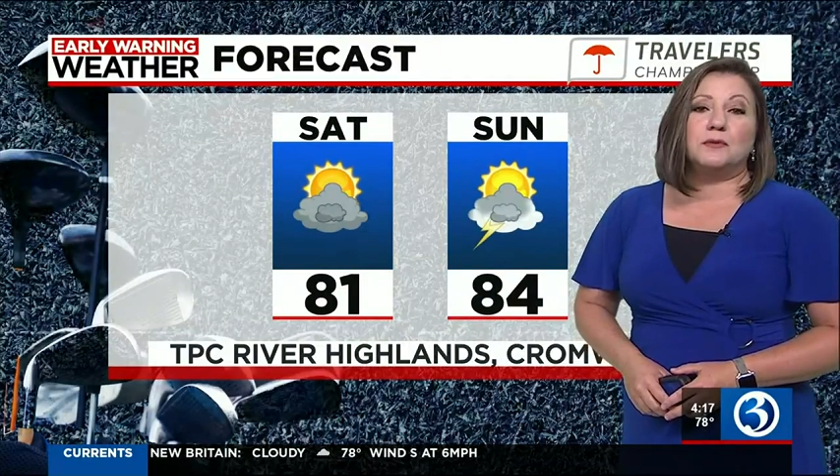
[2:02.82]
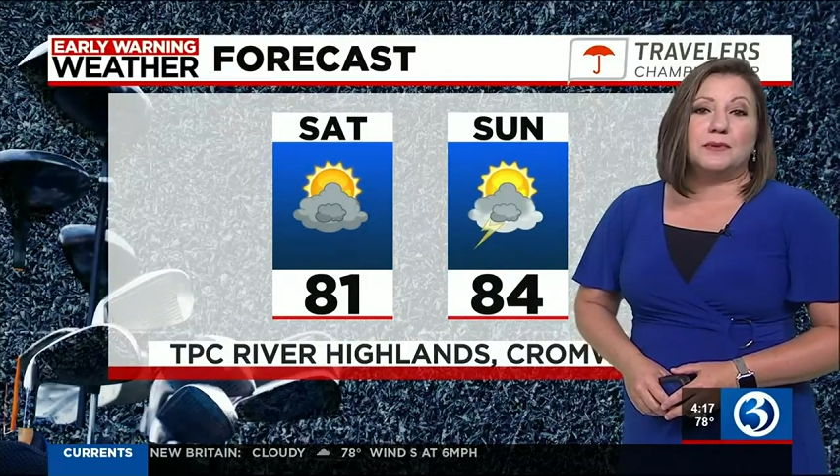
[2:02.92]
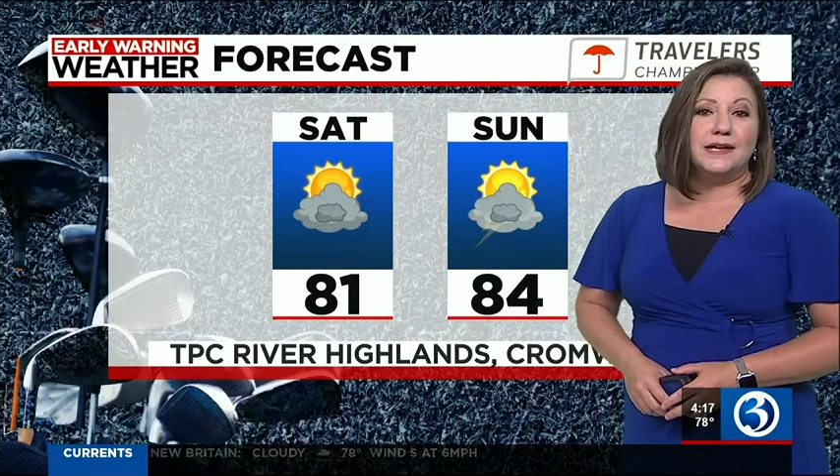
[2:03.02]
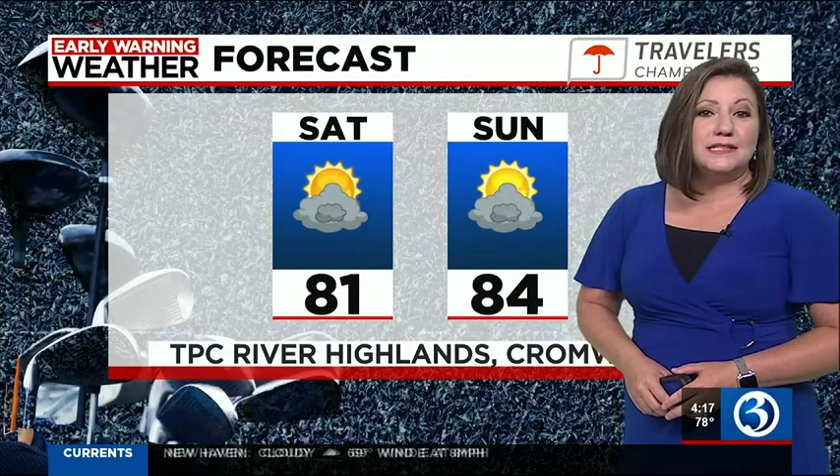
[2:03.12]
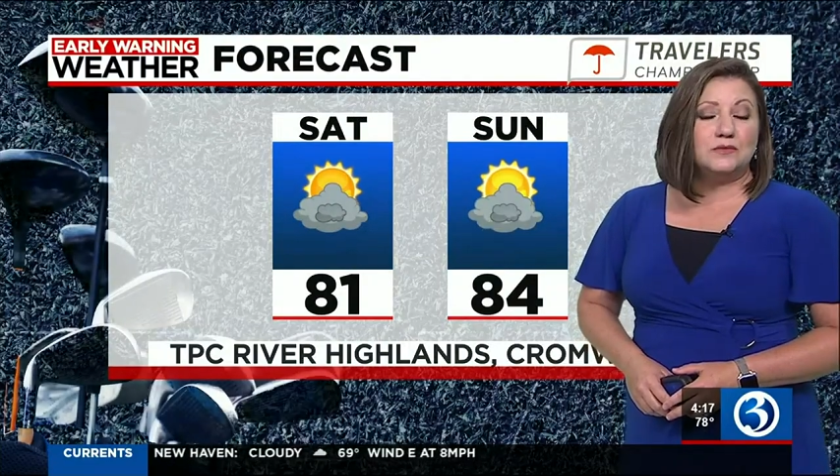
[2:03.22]
the
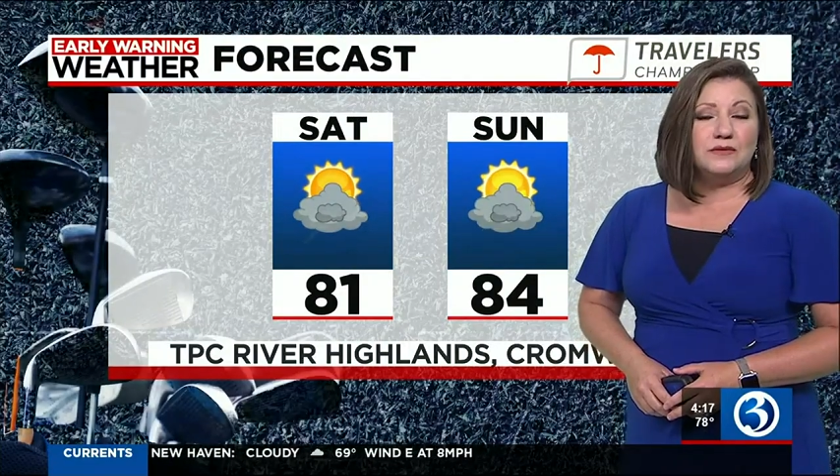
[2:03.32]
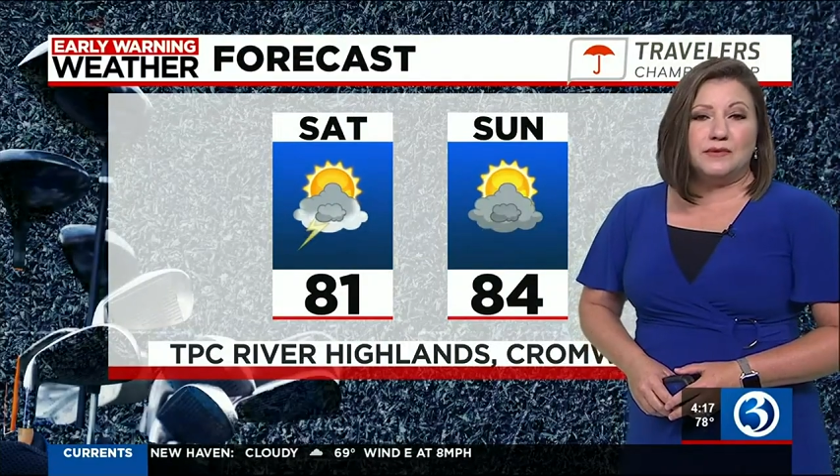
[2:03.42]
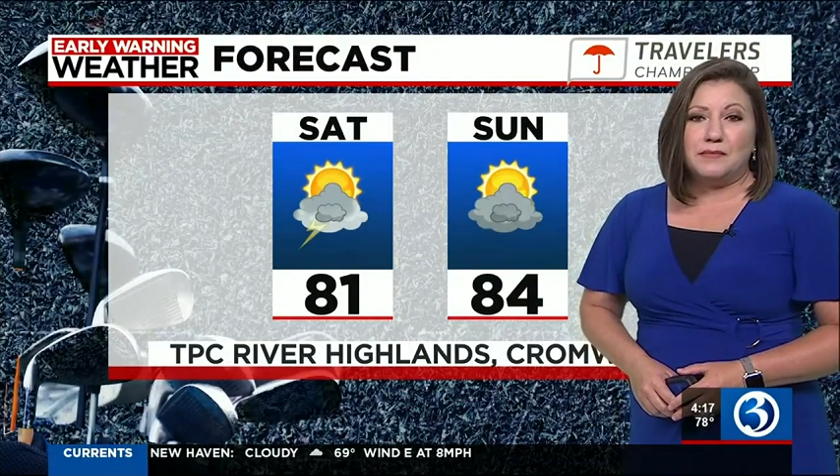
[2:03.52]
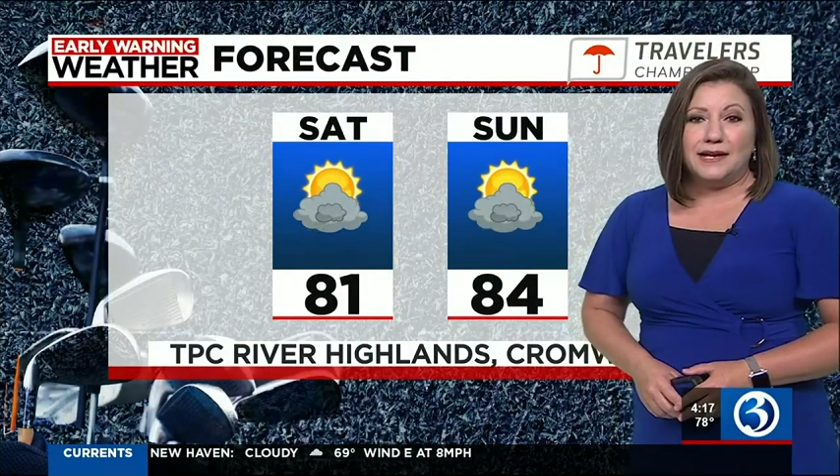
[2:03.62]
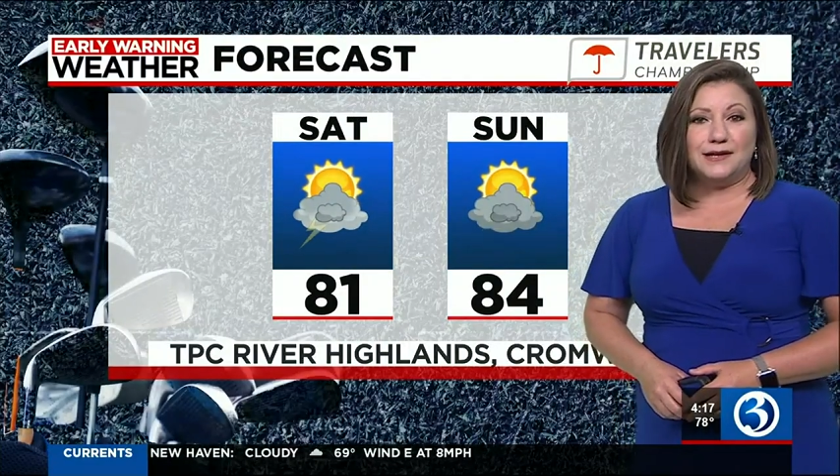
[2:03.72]
place, and we've
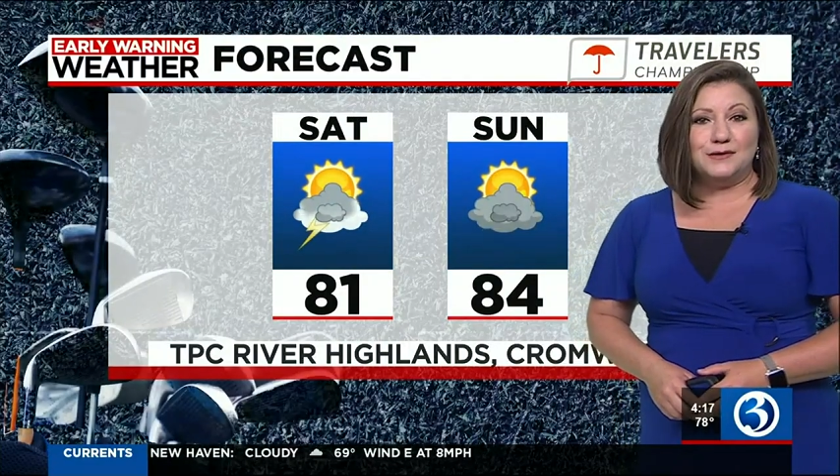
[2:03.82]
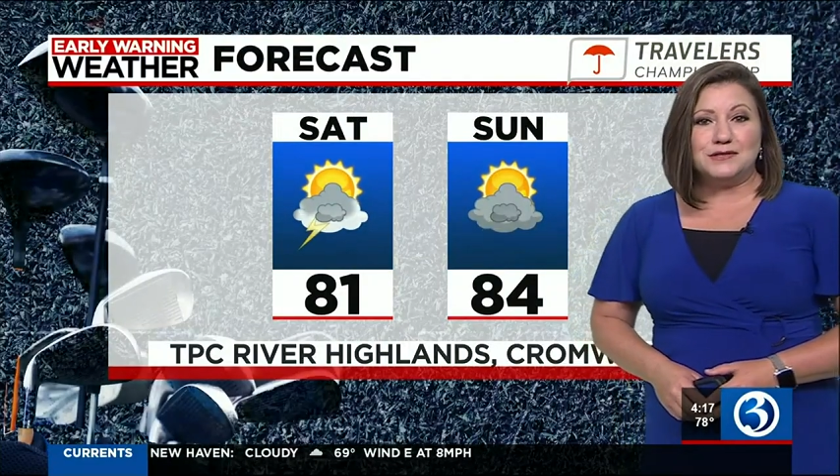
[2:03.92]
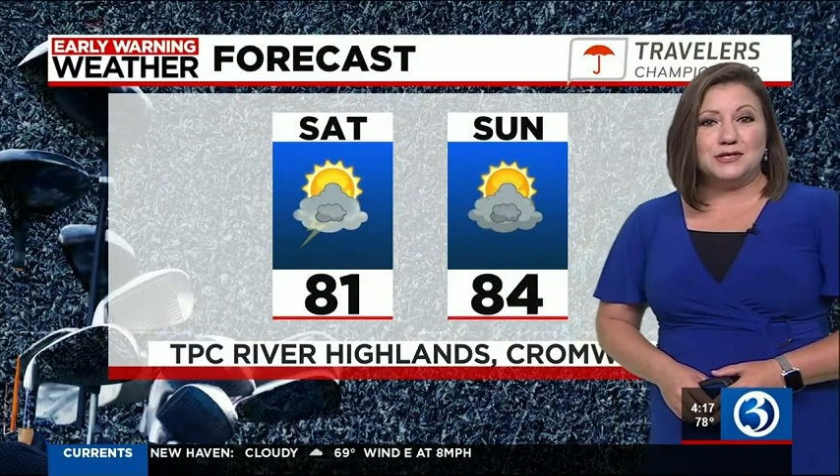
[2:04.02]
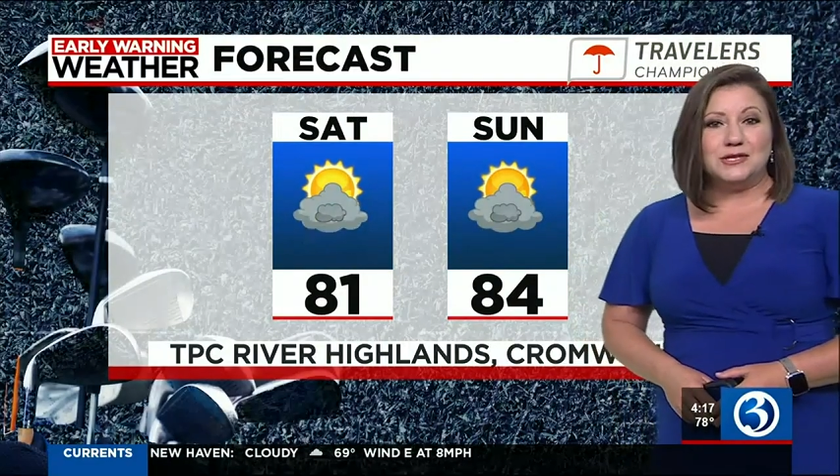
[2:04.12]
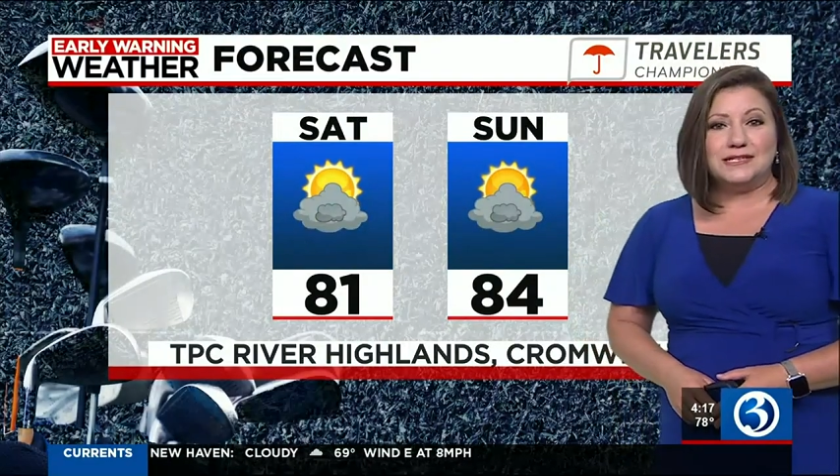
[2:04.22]
been making
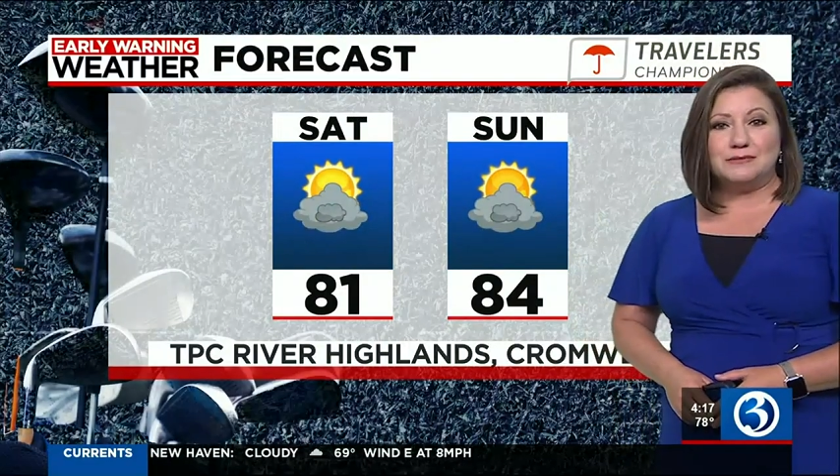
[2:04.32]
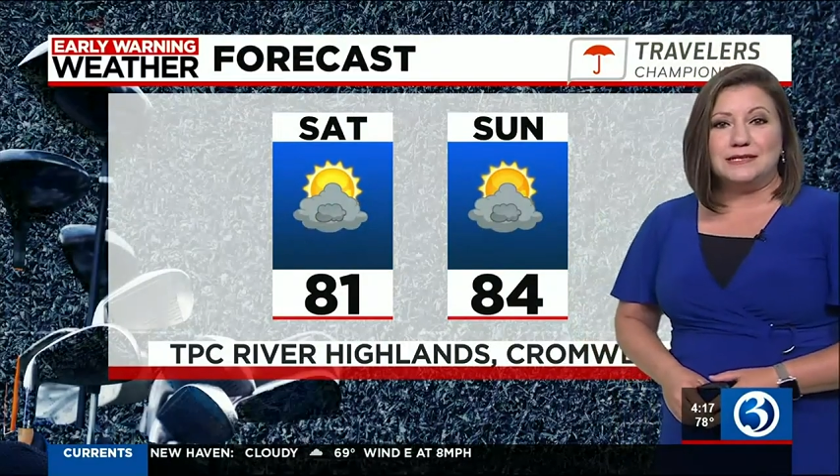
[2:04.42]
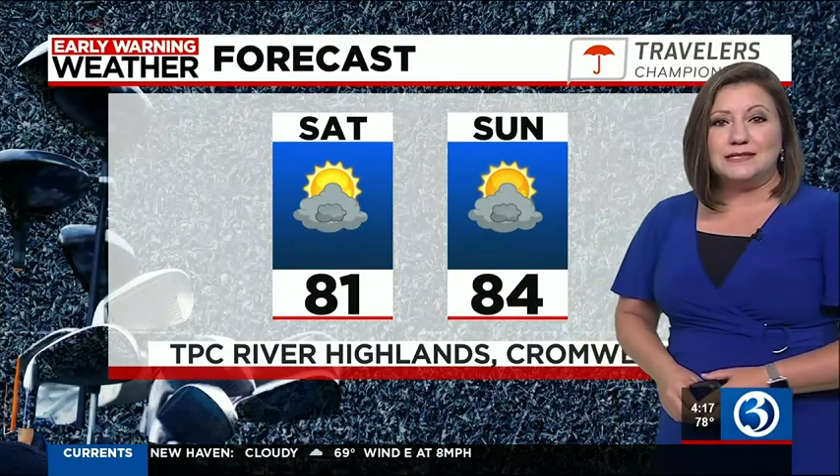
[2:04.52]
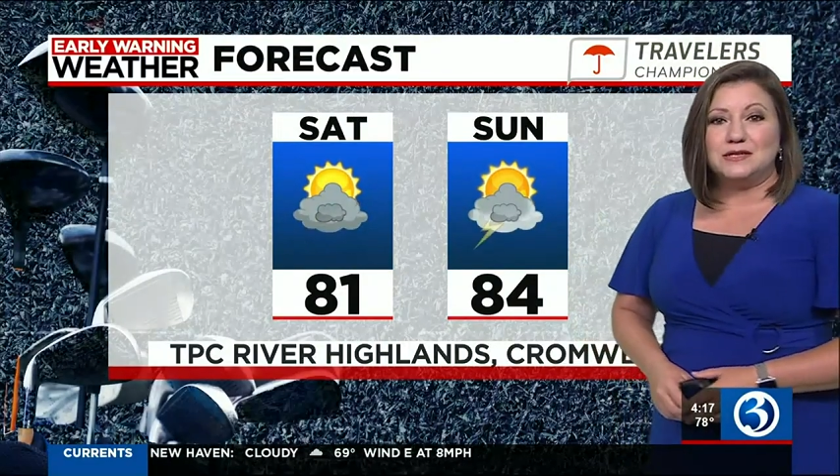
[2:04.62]
those adjustments.